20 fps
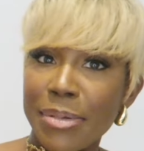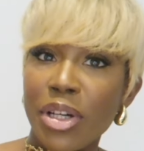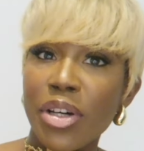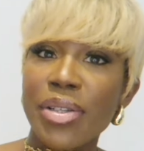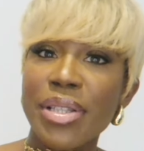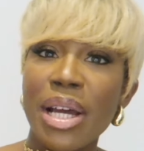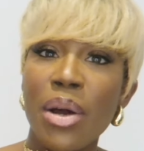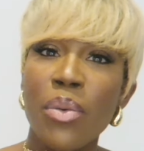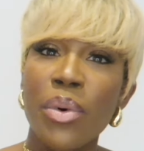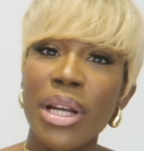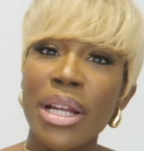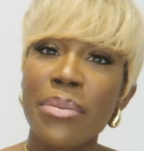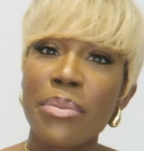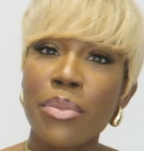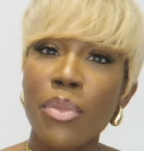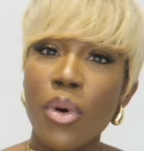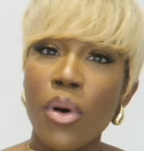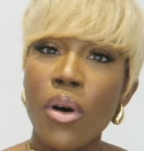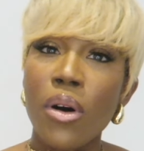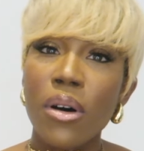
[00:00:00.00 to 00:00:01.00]
because I wanted
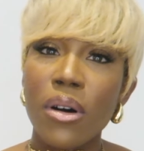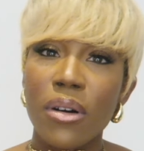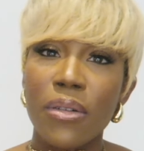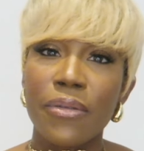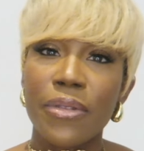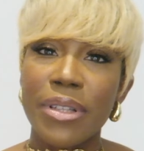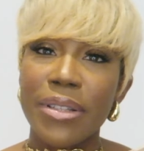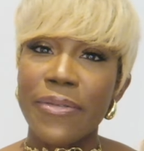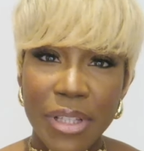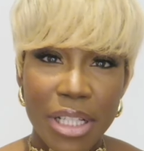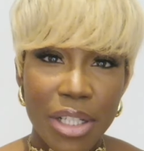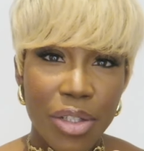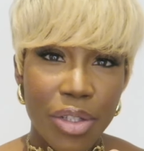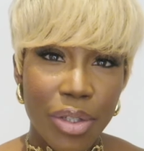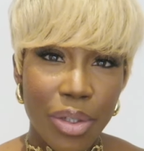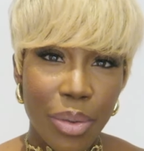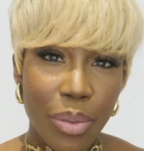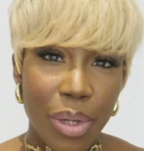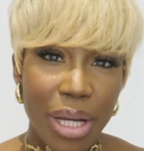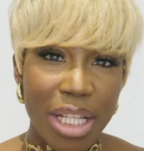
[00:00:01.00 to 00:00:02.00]
more of a featured
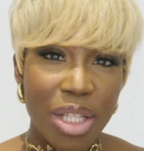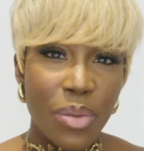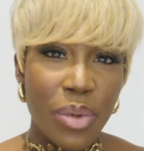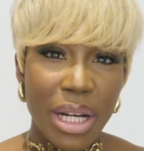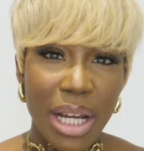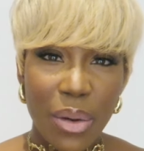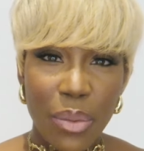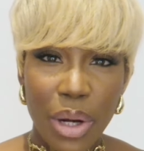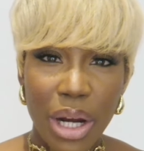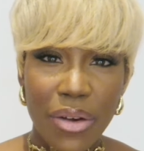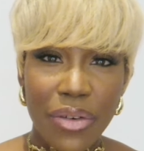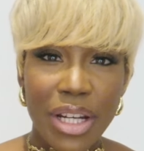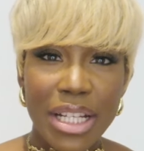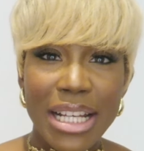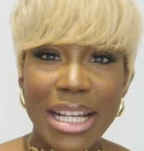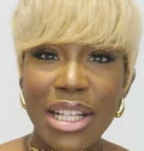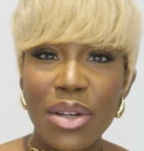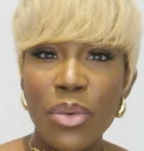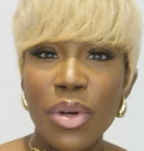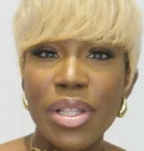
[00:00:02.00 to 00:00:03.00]
silhouette when I wear it.
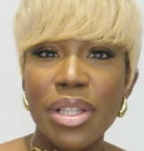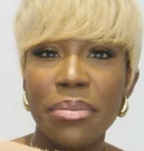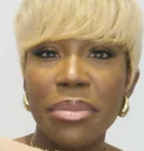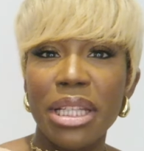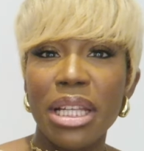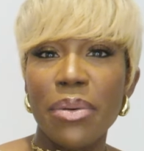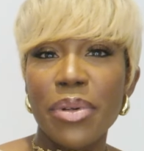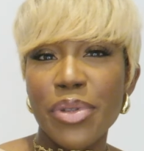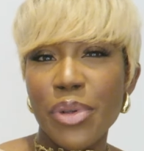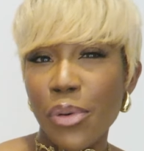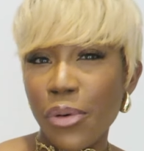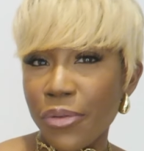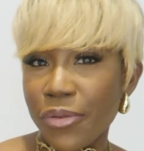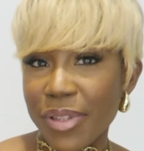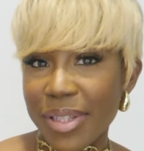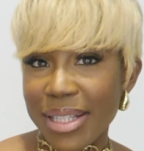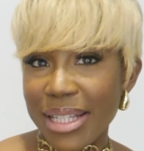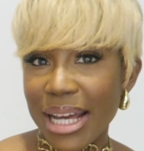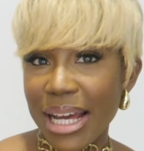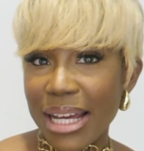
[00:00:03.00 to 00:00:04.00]
I didn't want something that was
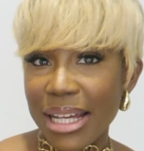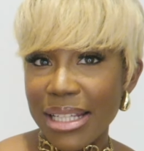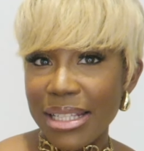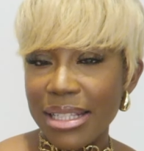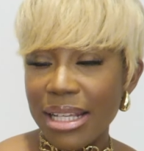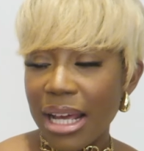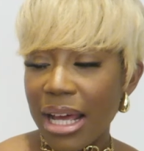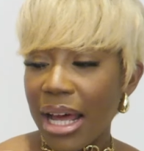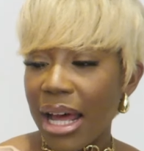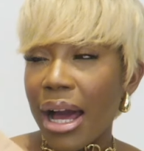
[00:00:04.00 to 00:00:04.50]
oversized.